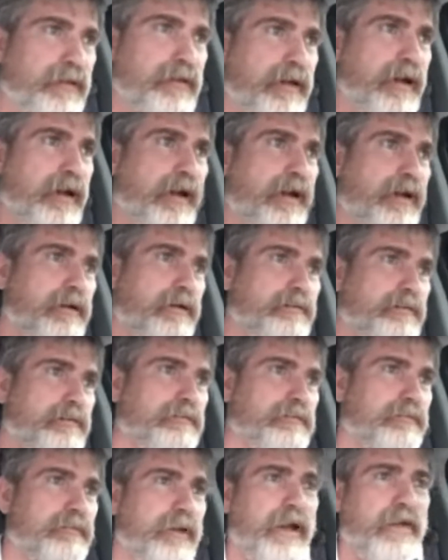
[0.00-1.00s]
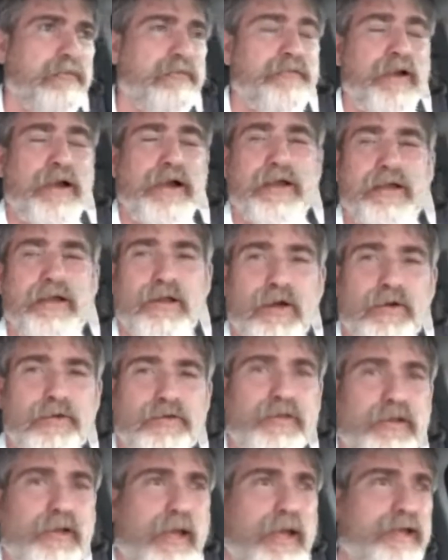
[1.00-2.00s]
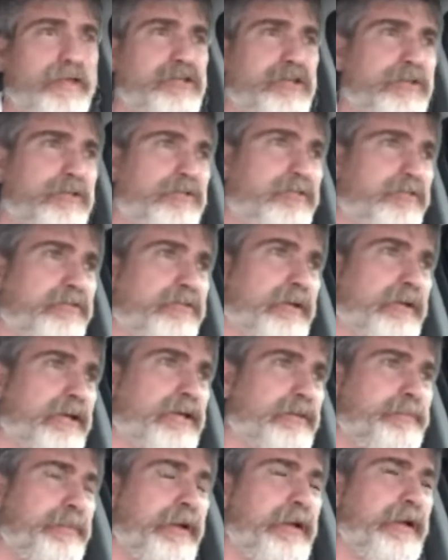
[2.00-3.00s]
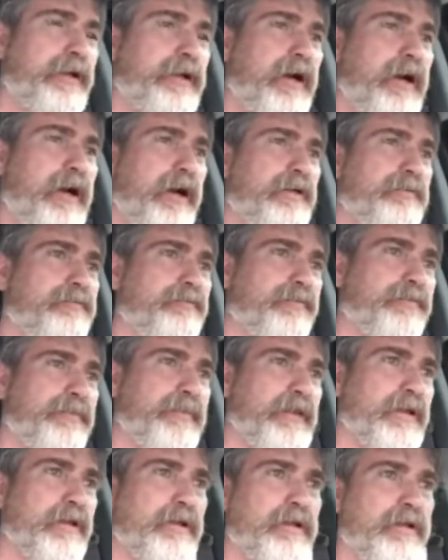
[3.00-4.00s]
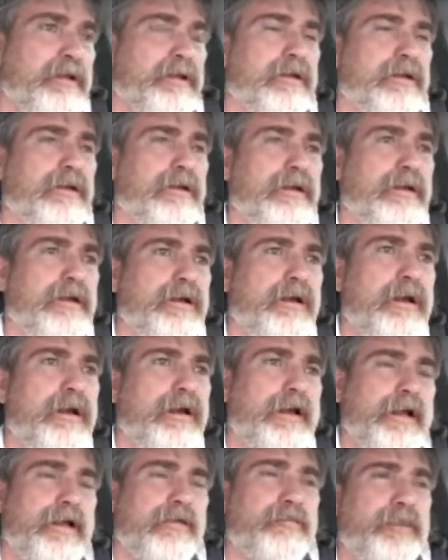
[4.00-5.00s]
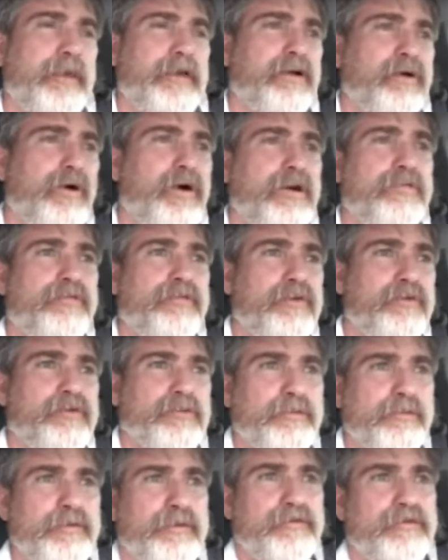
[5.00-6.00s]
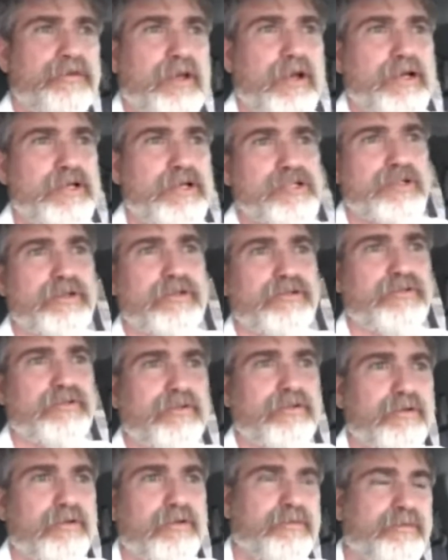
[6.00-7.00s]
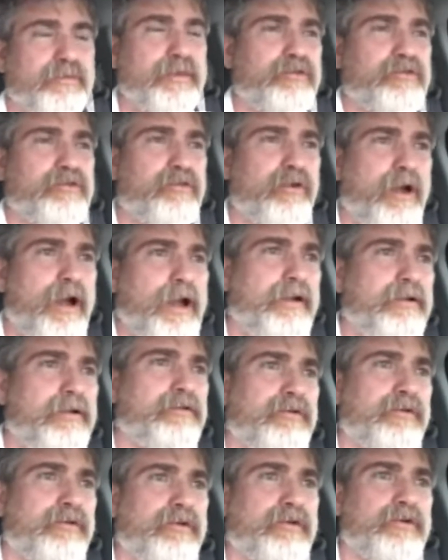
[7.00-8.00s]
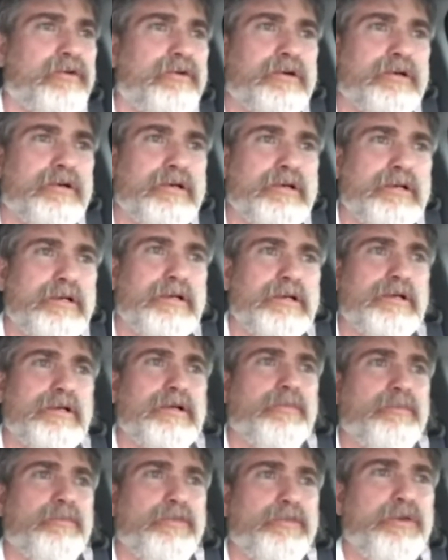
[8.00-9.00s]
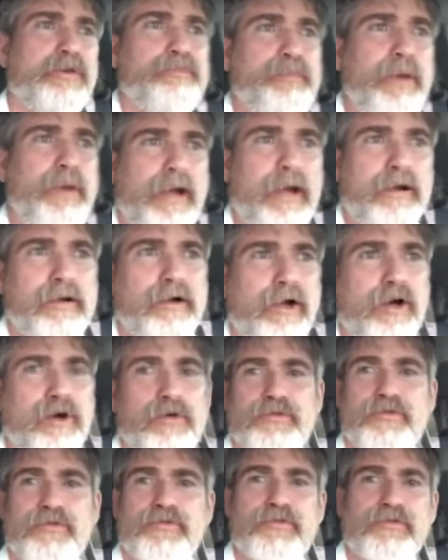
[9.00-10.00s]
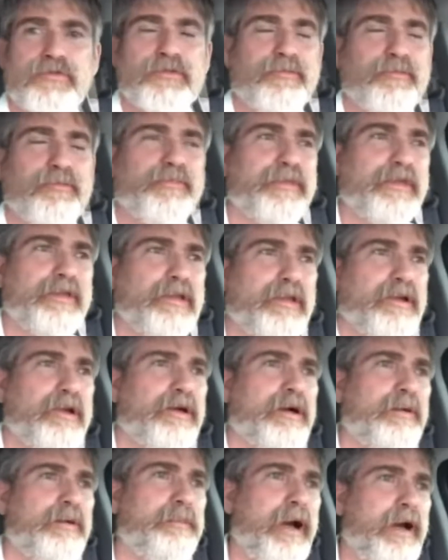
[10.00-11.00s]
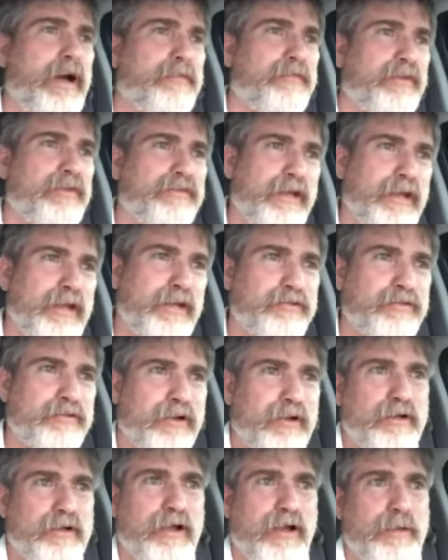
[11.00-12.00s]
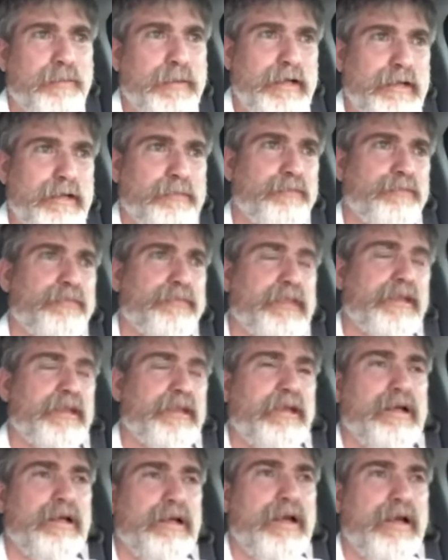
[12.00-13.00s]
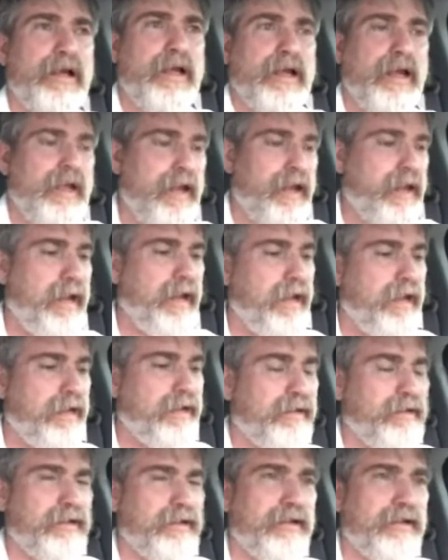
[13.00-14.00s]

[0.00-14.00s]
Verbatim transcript: uh, have very close connections in the Pentagon. And I've been going through some discussions. We've been trying to compare notes about the things that are coming. And